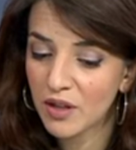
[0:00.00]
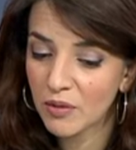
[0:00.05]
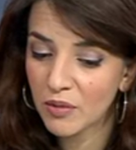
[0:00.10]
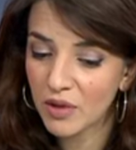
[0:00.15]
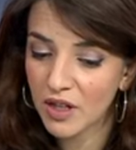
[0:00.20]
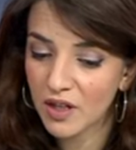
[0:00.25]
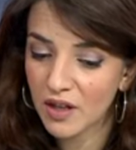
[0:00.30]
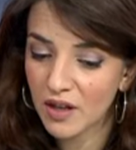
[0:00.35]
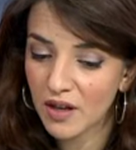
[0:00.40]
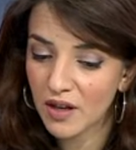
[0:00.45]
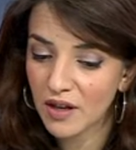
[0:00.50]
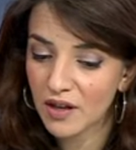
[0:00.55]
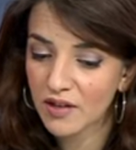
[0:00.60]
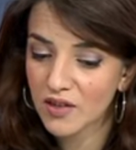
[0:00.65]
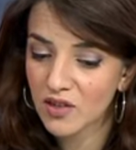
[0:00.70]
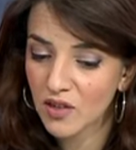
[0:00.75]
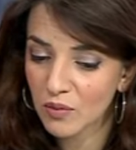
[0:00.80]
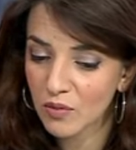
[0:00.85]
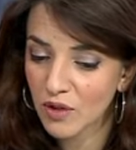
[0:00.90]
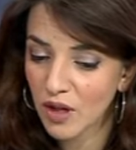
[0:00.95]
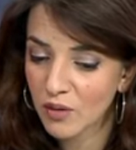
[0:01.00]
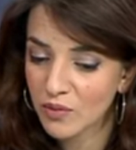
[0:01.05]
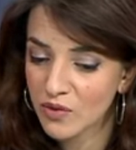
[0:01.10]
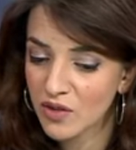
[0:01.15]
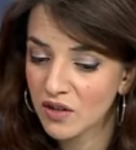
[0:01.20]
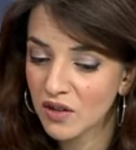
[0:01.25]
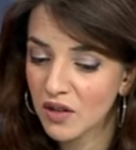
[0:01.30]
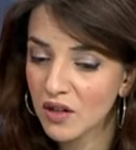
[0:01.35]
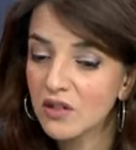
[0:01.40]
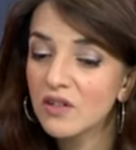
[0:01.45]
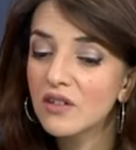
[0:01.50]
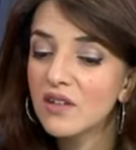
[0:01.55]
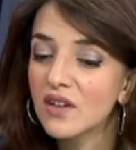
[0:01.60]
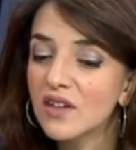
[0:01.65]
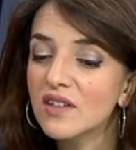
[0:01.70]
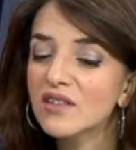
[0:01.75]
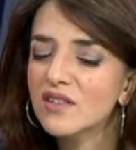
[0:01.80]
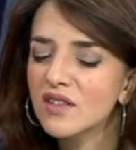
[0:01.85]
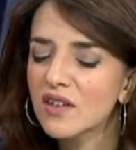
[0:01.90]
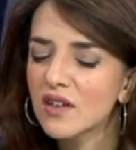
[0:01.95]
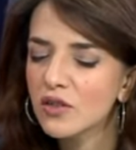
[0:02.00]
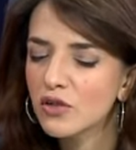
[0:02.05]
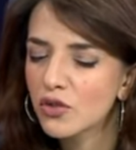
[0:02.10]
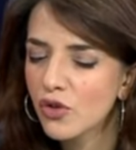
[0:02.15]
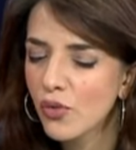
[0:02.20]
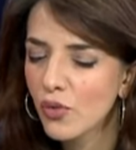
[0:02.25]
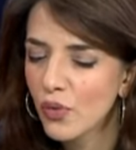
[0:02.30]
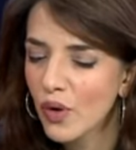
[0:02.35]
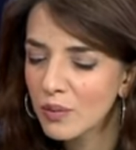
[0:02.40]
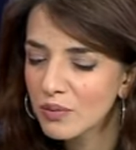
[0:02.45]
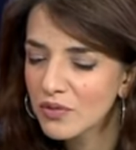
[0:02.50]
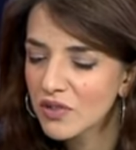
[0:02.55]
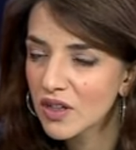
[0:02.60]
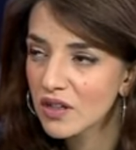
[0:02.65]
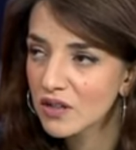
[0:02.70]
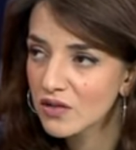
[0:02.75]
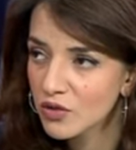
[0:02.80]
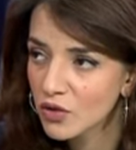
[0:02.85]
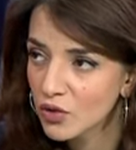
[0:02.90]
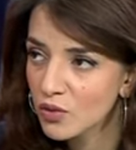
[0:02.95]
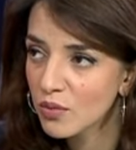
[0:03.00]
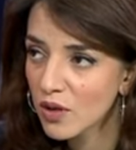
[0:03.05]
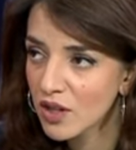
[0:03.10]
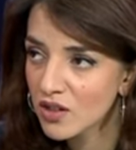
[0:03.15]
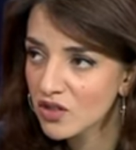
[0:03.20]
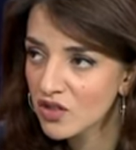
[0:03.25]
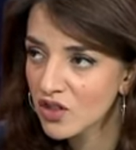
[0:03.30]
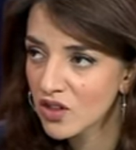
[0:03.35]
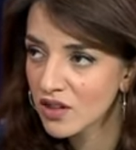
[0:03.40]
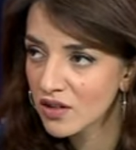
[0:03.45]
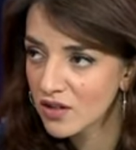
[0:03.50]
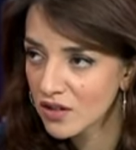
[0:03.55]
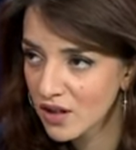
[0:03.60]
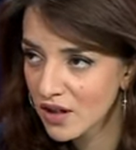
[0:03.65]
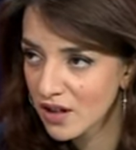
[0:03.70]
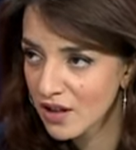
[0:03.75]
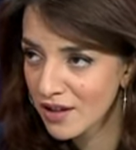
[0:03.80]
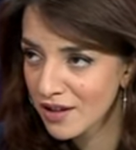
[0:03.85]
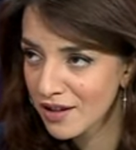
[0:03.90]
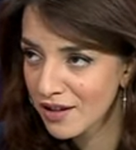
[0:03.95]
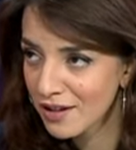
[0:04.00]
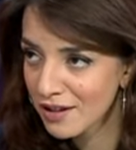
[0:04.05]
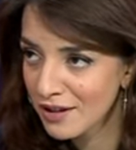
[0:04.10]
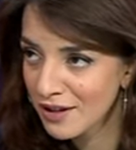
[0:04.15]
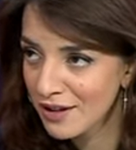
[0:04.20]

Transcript: the media sometimes is interrupting too much in the...